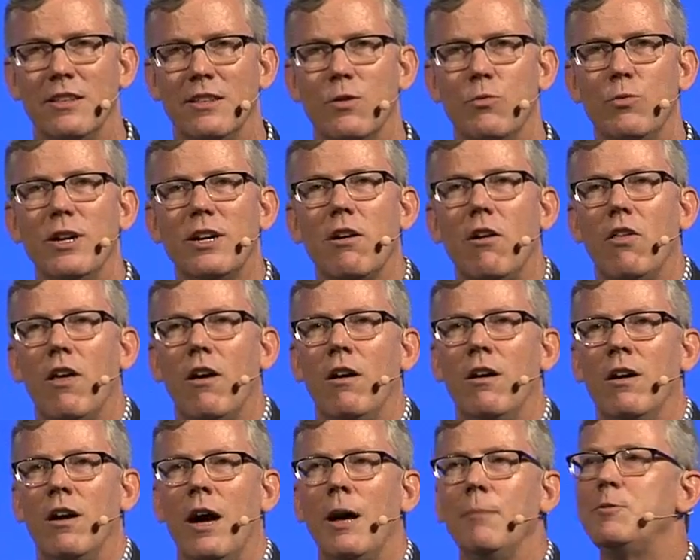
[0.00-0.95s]
that we call
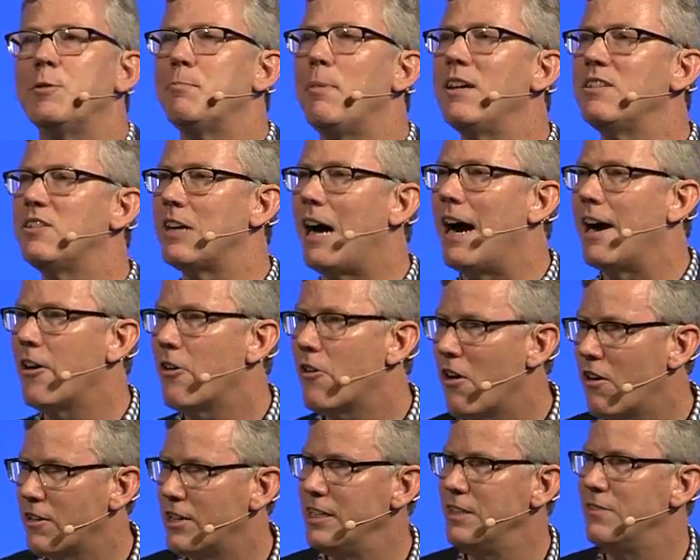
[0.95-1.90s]
HubSpot's
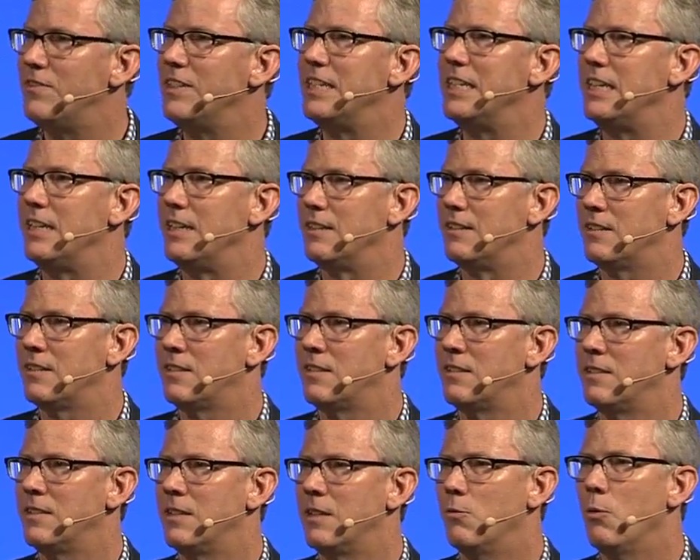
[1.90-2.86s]
hierarchy of
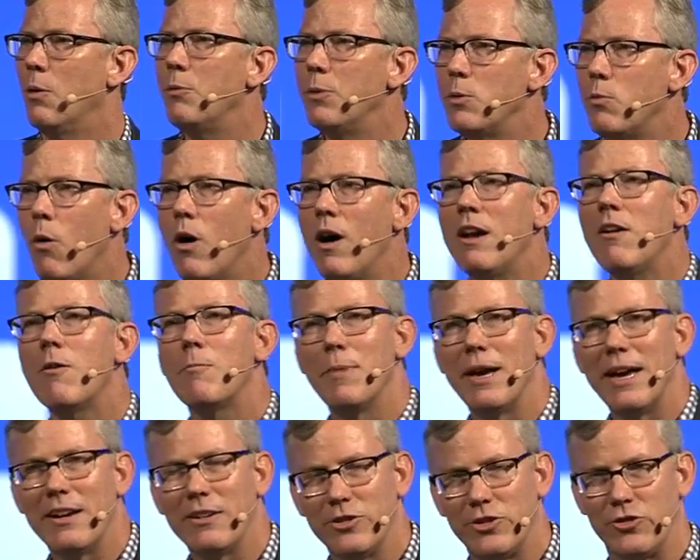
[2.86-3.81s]
needs. And what we want our
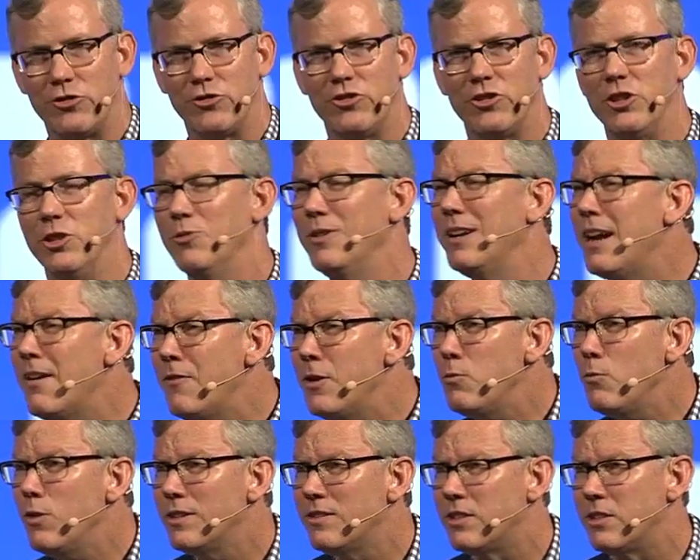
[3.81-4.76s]
managers to do, and
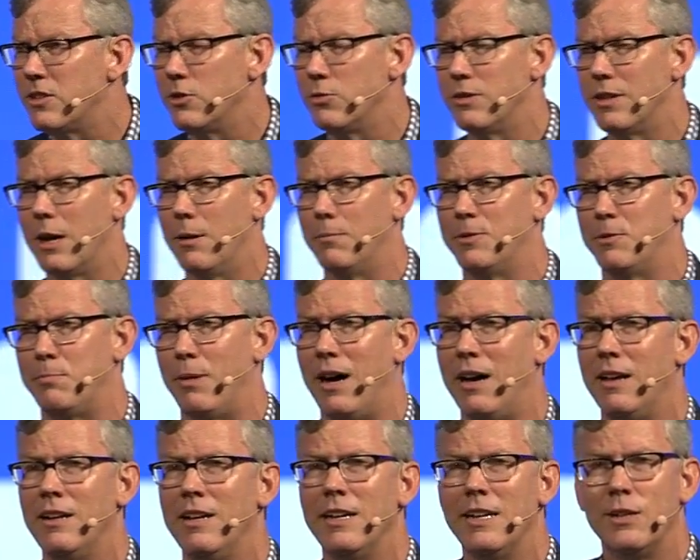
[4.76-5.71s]
everyone to do in
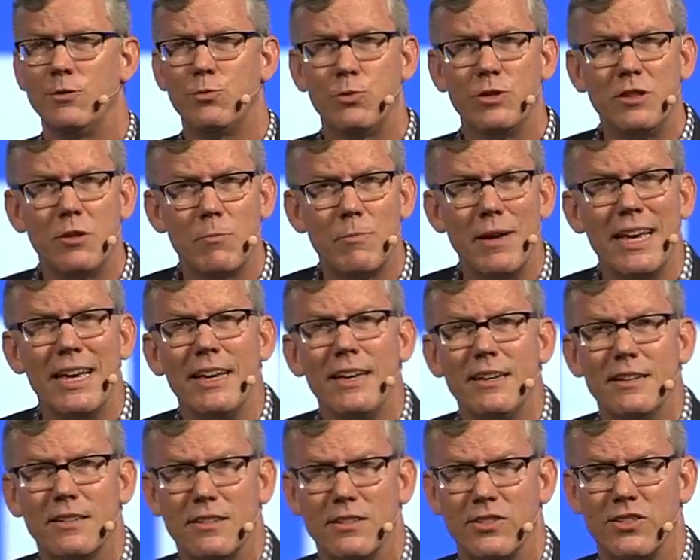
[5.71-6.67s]
HubSpot, is when they're
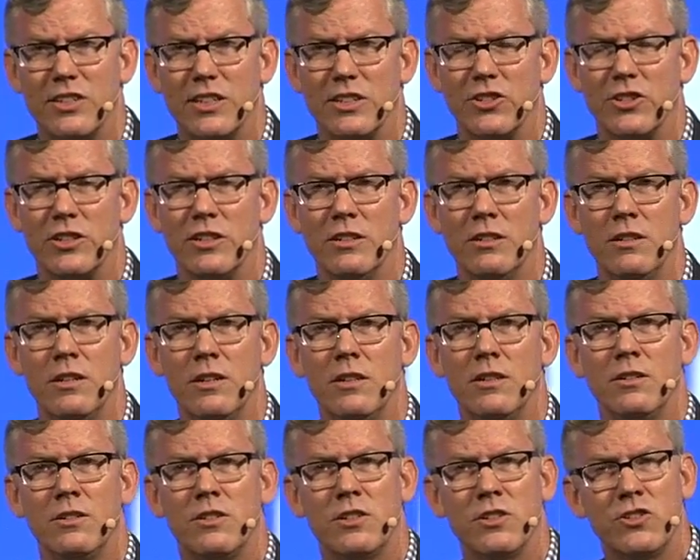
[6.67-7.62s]
making a decision,
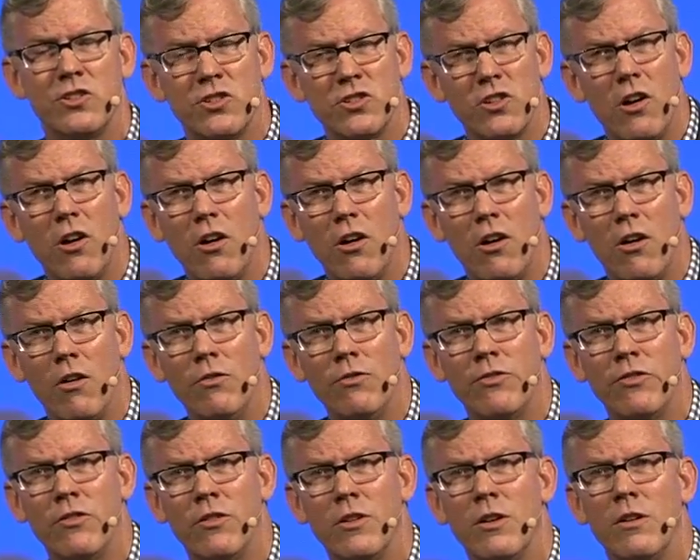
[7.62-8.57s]
to
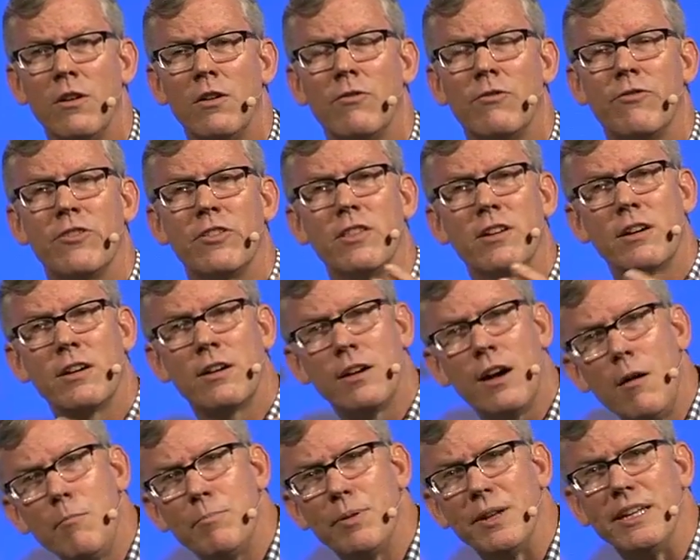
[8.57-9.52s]
solve for the
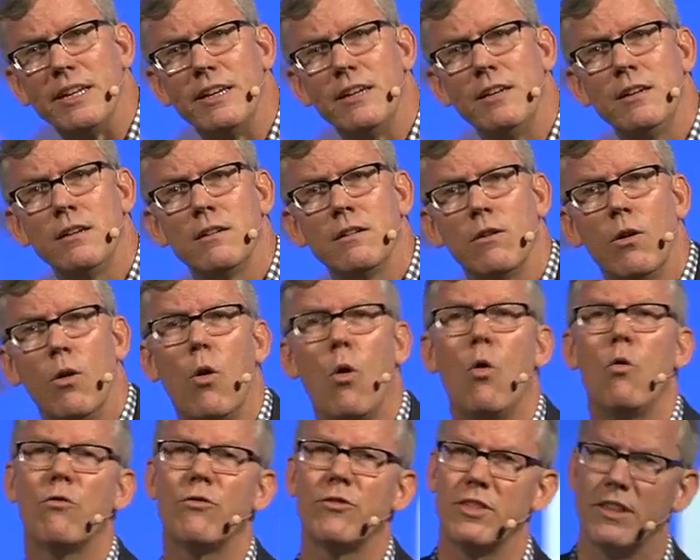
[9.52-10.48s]
company
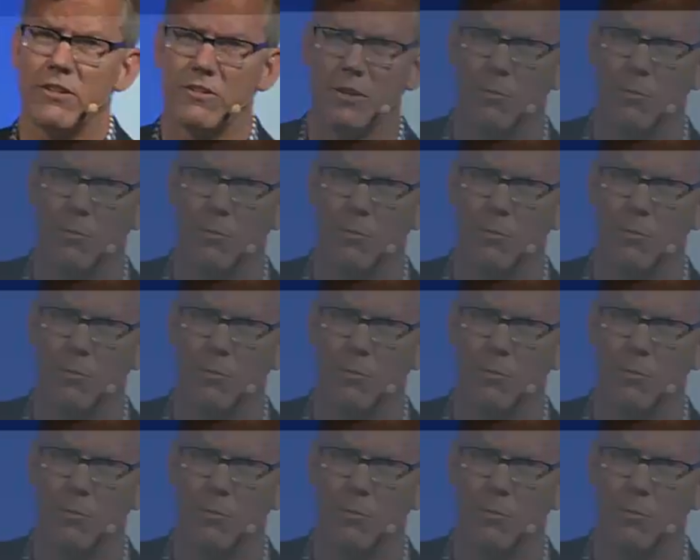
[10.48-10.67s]
over their